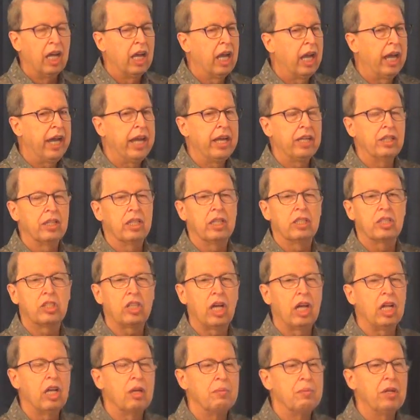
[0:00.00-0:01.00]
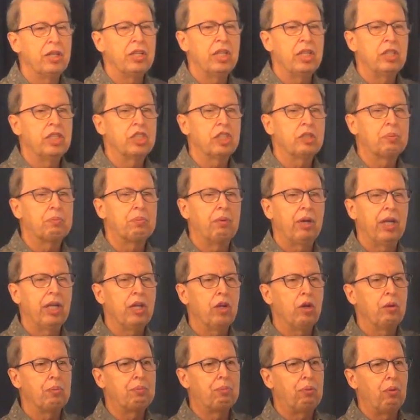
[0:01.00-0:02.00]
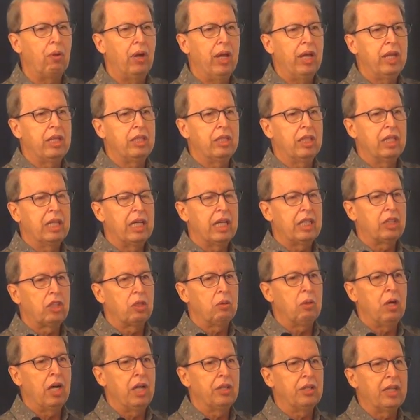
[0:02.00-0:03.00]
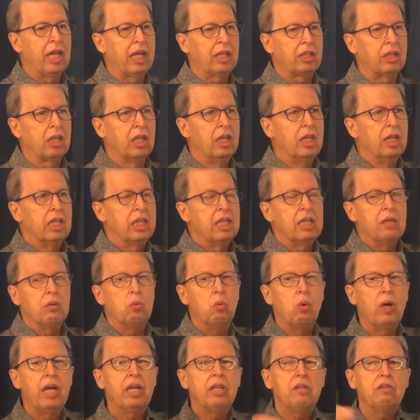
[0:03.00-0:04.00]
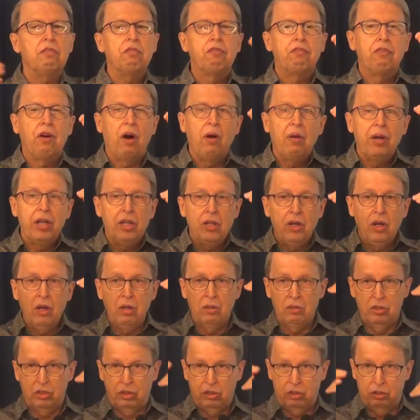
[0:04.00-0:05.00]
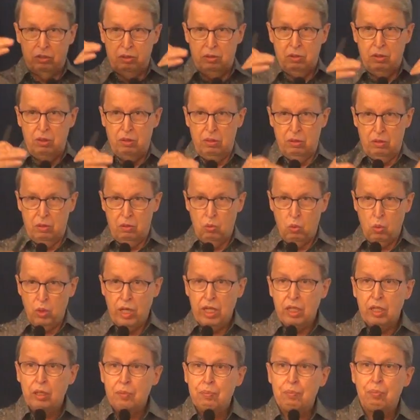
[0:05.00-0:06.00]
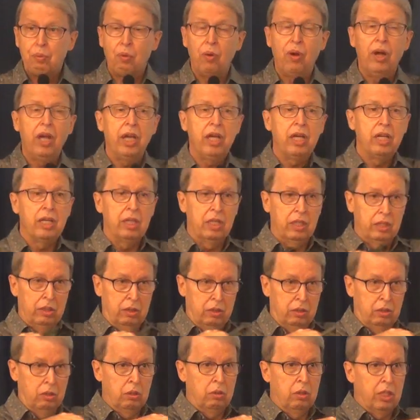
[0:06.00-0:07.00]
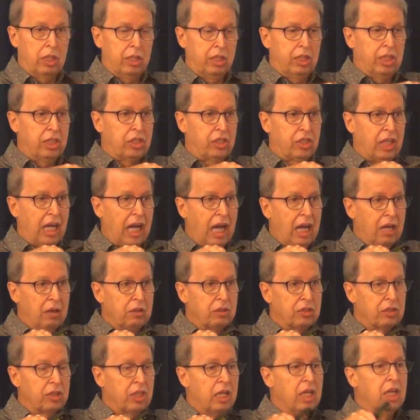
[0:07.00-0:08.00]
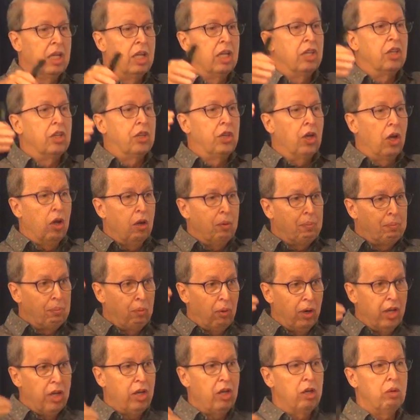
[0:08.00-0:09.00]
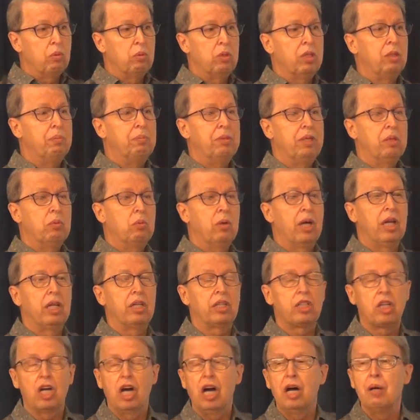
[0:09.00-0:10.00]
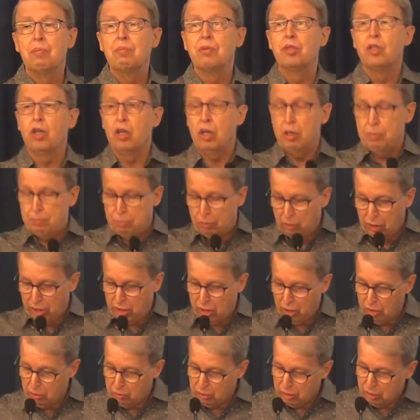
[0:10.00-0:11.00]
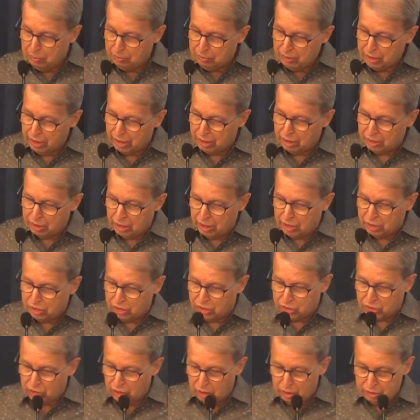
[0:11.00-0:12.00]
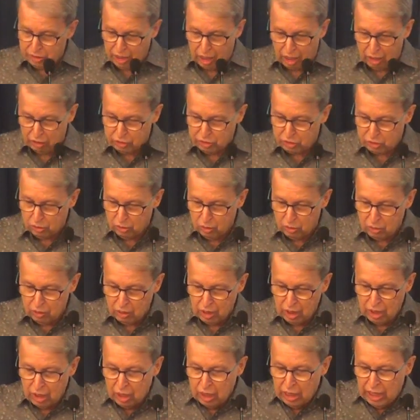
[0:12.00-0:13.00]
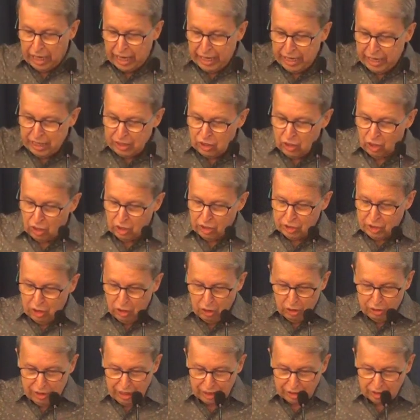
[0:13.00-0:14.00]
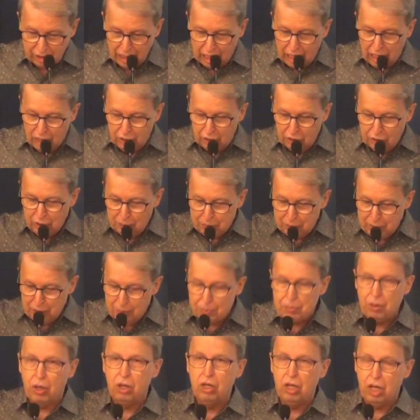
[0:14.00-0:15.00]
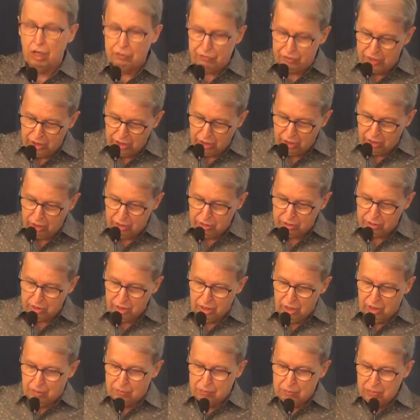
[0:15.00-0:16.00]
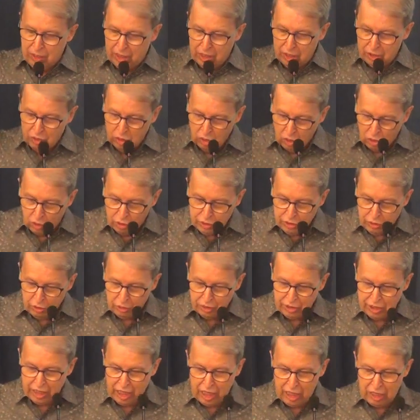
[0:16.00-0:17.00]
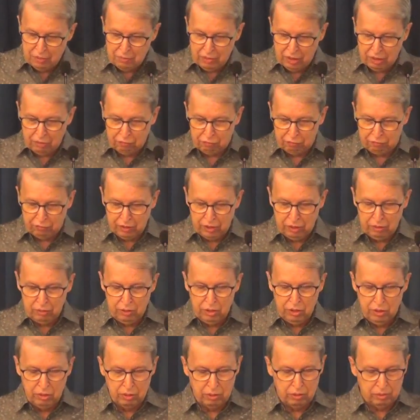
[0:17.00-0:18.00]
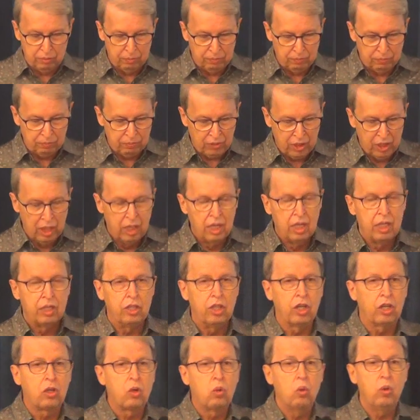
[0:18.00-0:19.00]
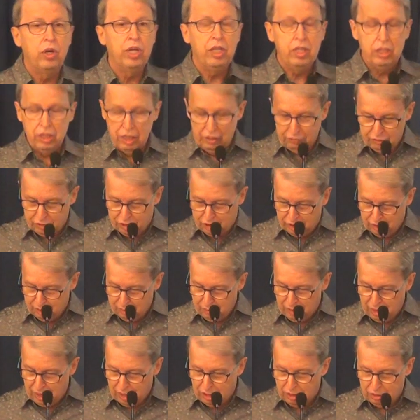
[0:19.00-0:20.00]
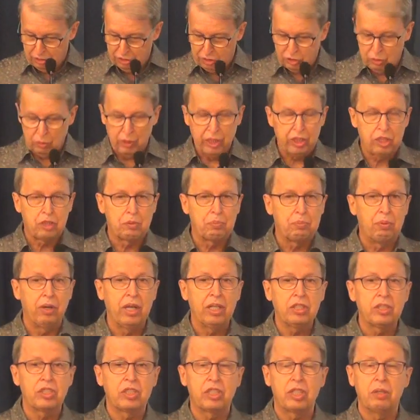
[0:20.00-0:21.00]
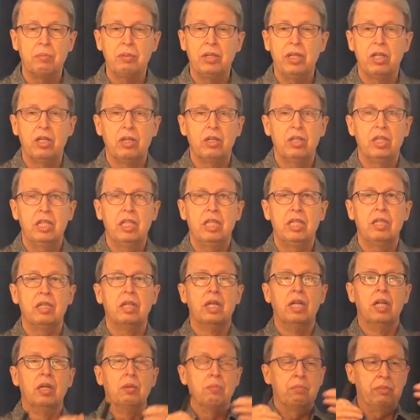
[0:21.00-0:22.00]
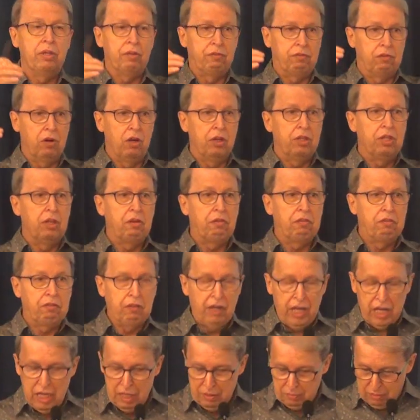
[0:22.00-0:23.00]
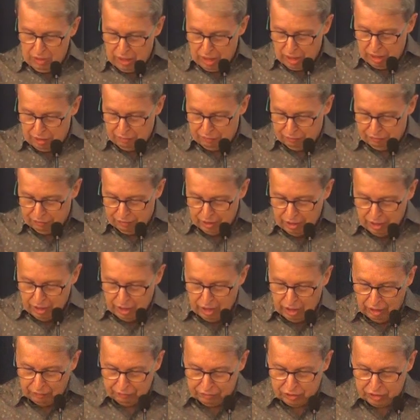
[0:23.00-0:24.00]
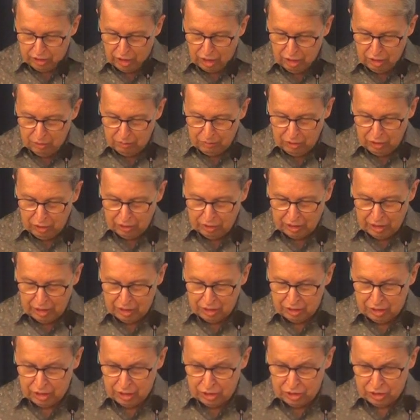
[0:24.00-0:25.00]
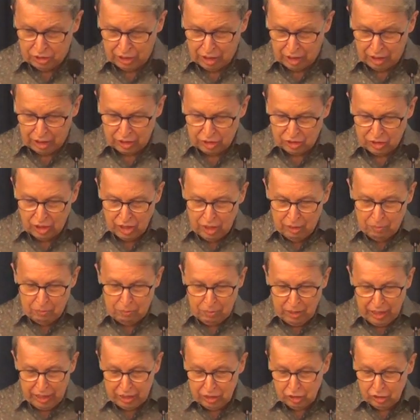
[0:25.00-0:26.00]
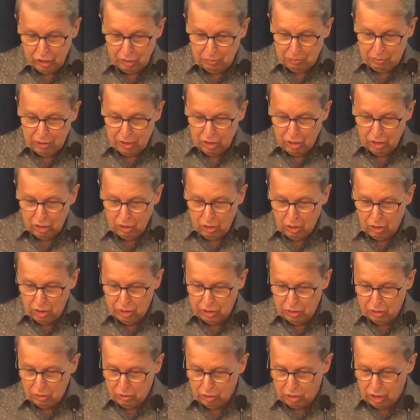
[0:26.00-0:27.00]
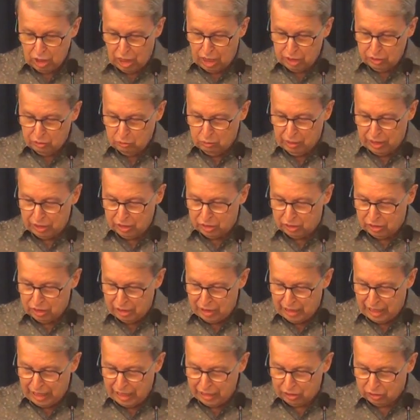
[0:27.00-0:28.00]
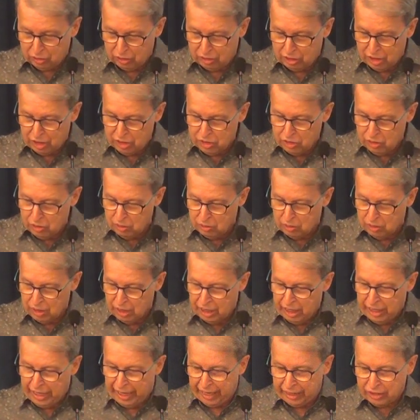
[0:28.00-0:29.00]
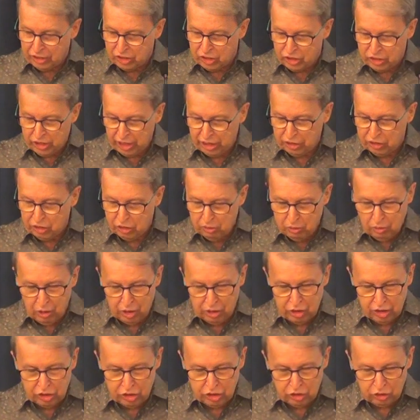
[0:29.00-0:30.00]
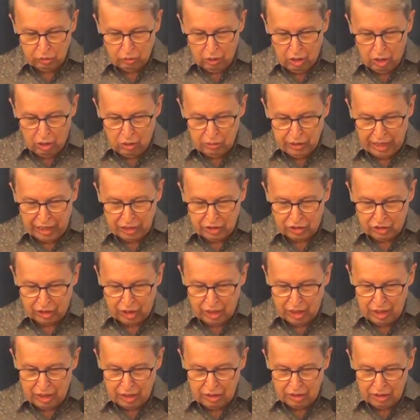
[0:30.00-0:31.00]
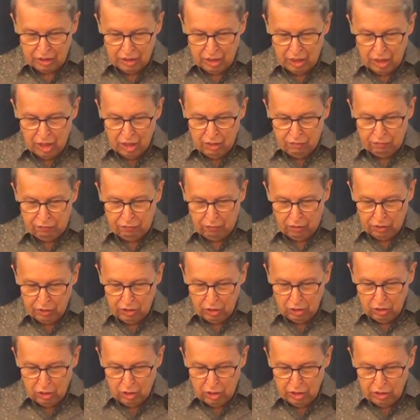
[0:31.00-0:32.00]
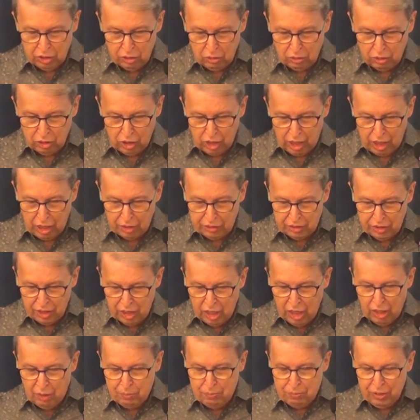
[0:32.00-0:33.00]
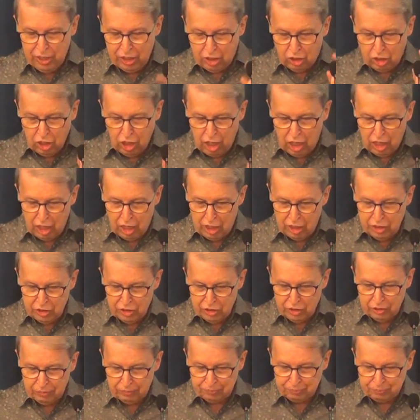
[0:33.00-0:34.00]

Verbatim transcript: And Solomon in his prayer prayed later on that when foreigners will pray toward this house, their prayer will be welcome, their prayer will be answered also, in order that all the people of the earth may know your name and fear you. The Queen of Sheba also expressed similarly before the fame of, of Solomon and these things. Blessed be the Lord your God who has delighted in you and set you on his throne as king for the Lord your God because